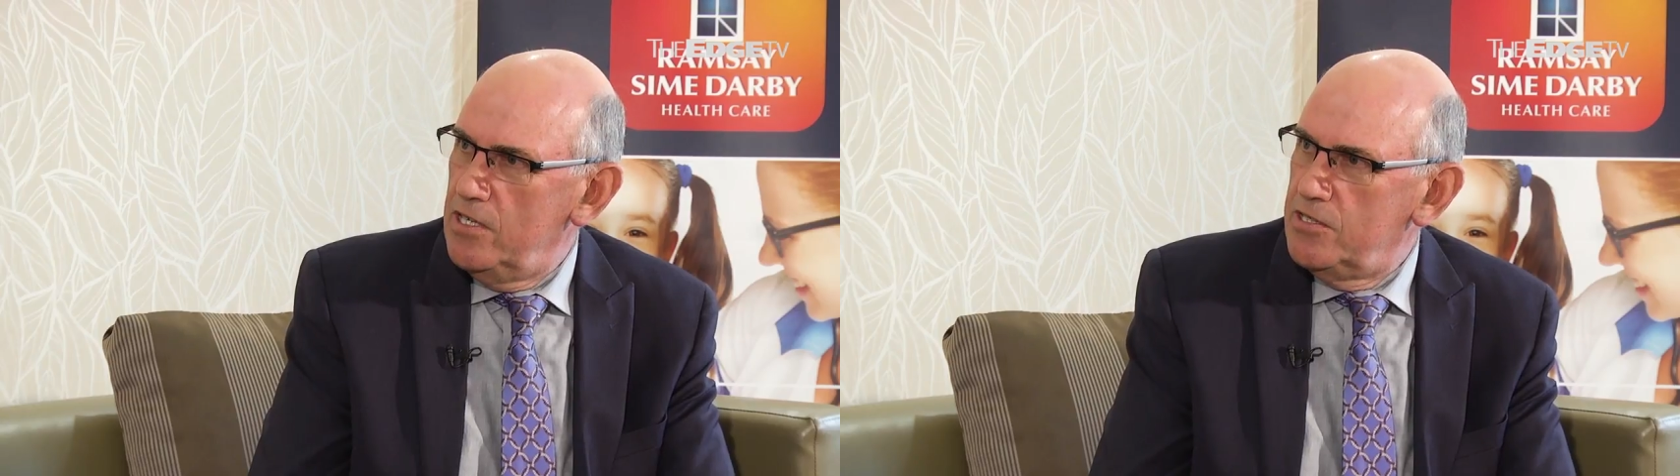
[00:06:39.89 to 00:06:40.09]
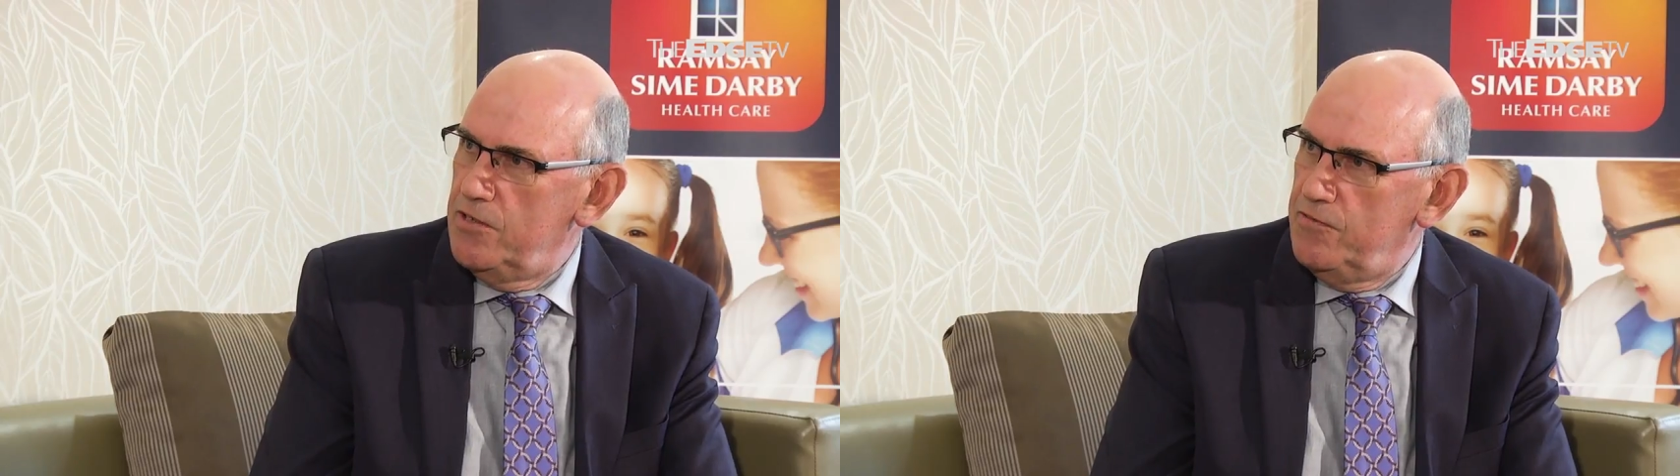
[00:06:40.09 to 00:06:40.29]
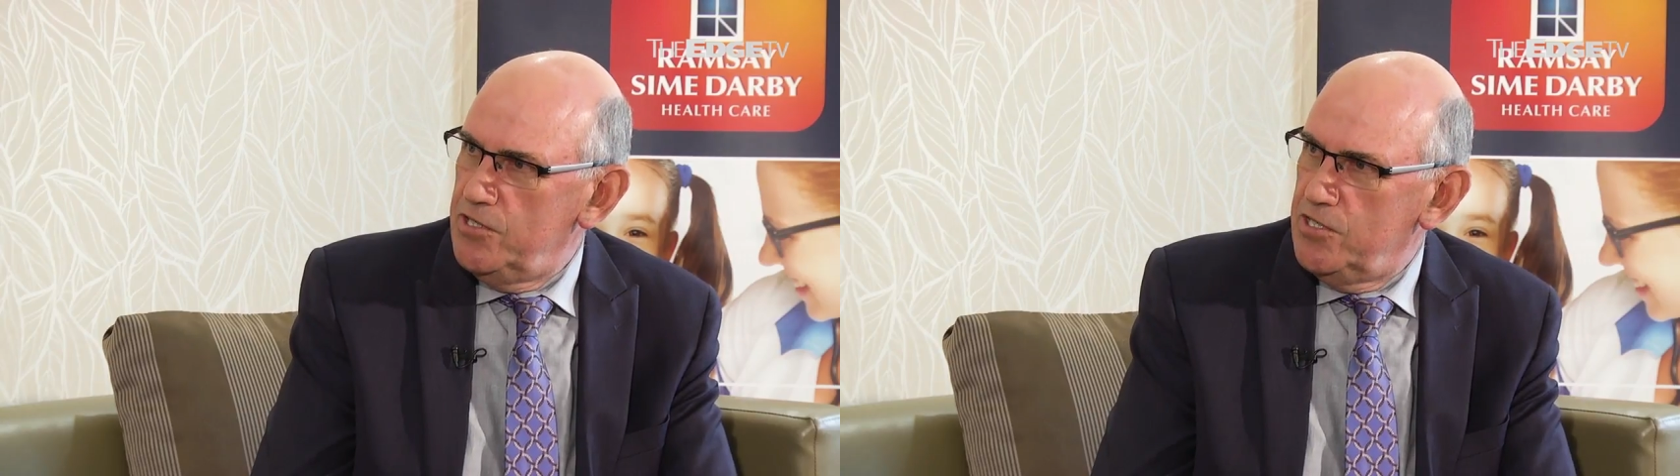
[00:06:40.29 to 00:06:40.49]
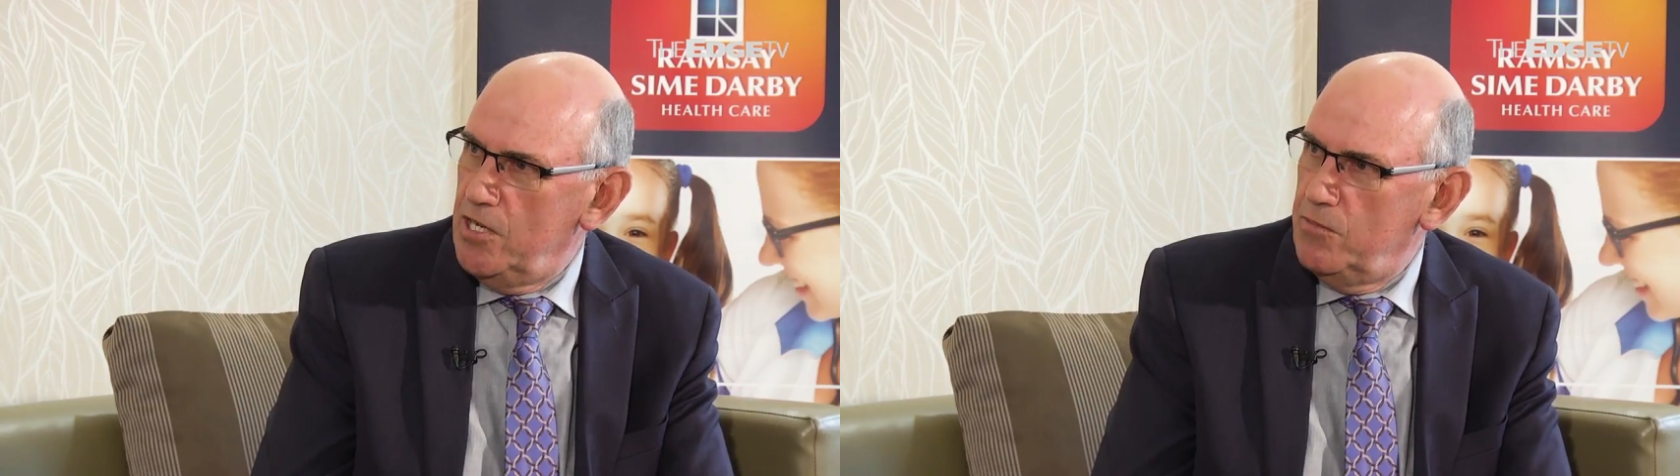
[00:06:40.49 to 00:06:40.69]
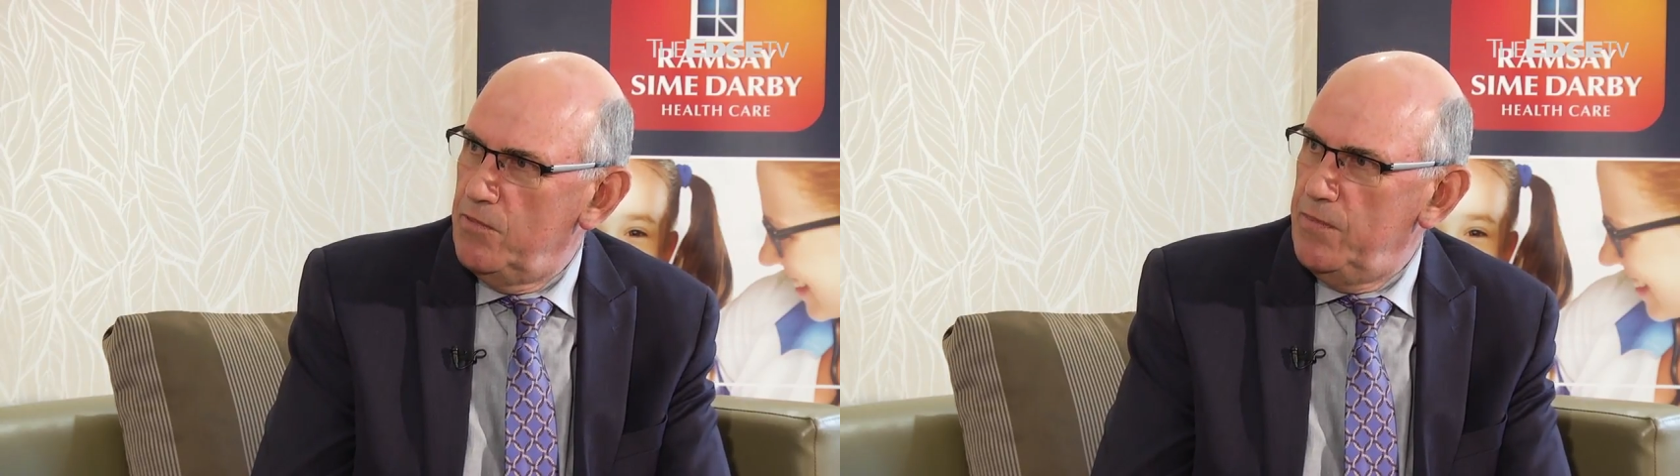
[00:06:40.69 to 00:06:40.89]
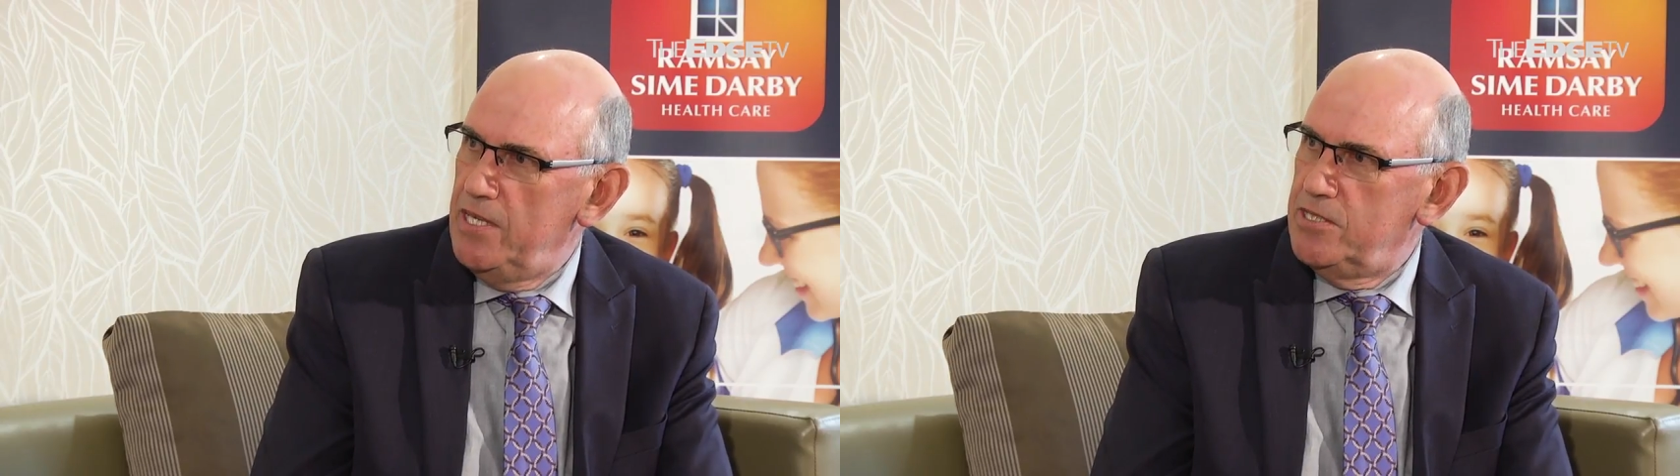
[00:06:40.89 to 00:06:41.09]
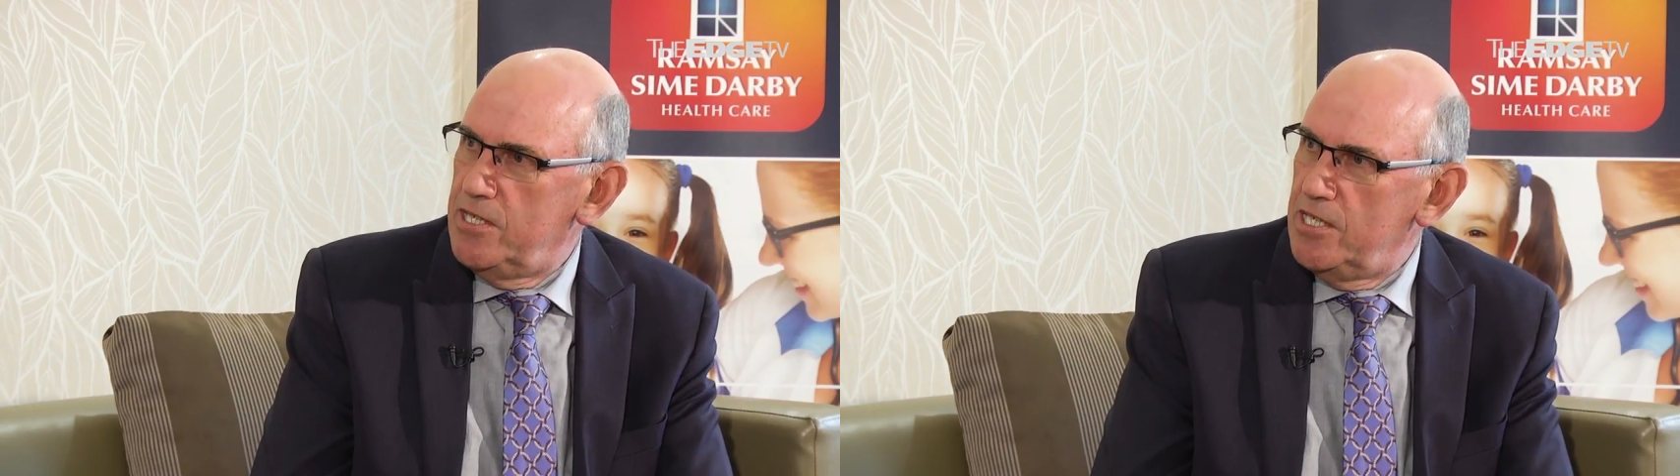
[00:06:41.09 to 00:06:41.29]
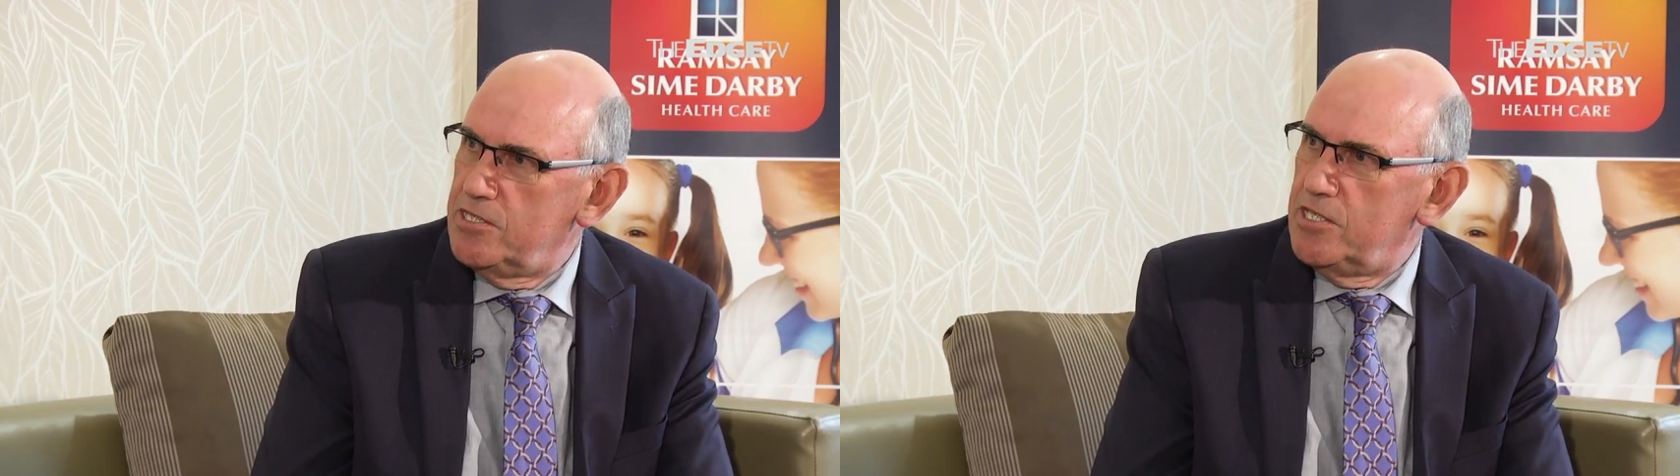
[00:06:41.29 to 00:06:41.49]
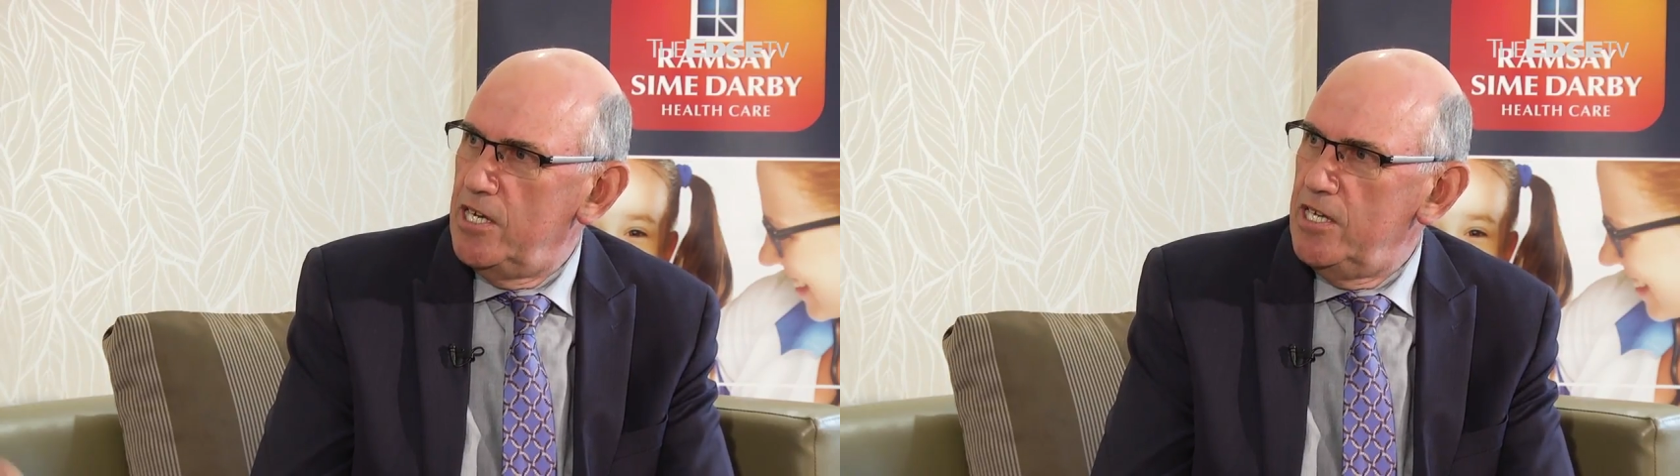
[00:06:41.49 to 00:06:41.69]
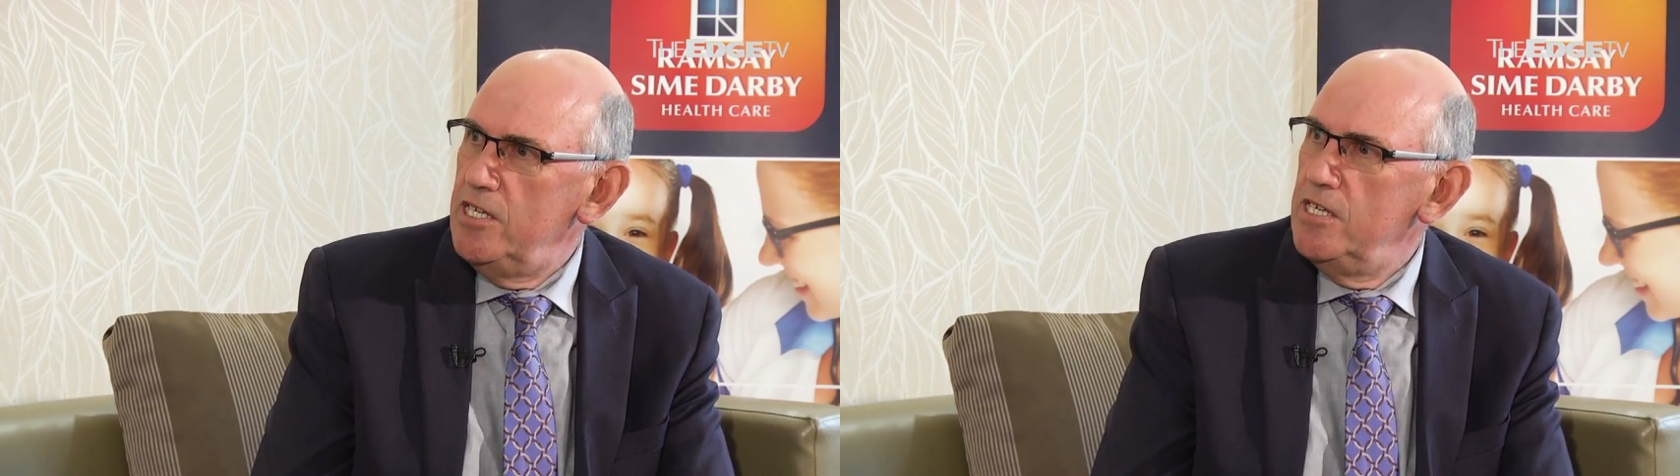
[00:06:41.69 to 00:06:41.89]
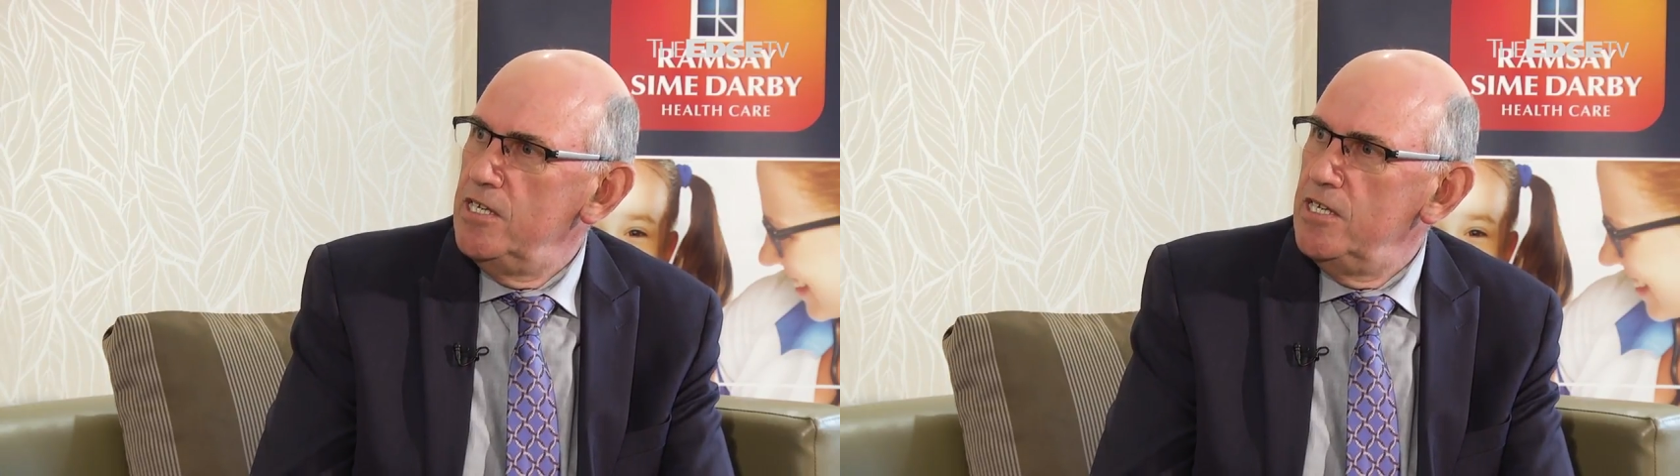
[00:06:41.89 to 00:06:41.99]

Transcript: a sufficient number of beds at S J.